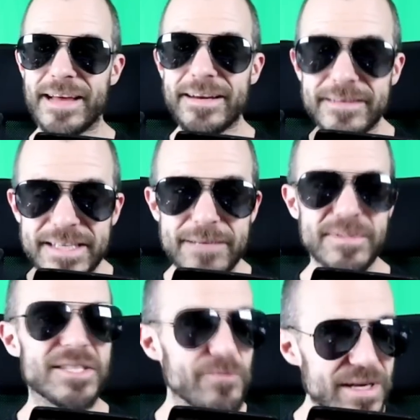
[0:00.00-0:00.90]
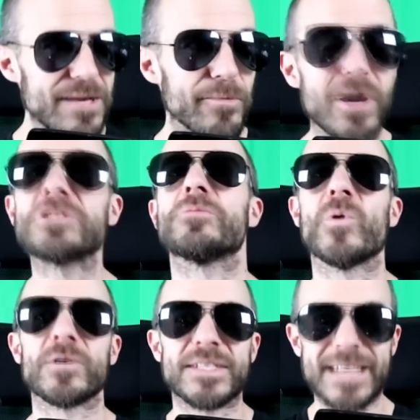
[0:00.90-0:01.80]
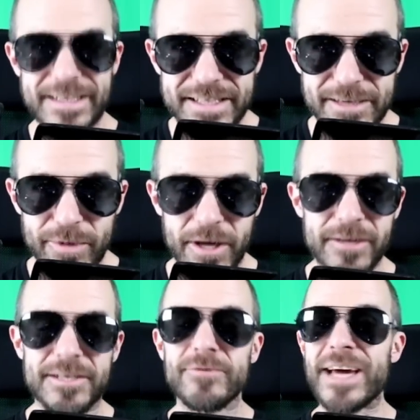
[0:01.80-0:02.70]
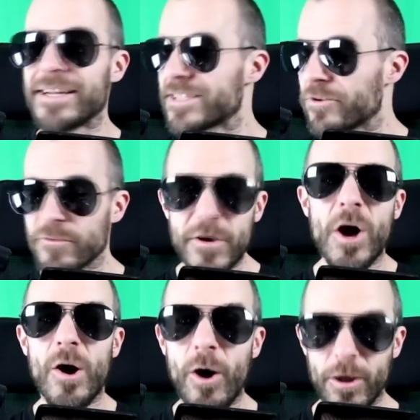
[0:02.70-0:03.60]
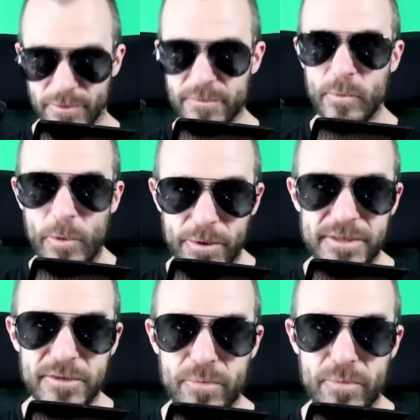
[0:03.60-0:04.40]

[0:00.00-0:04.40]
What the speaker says: that seems to be much more sensible to get sort of all of the world to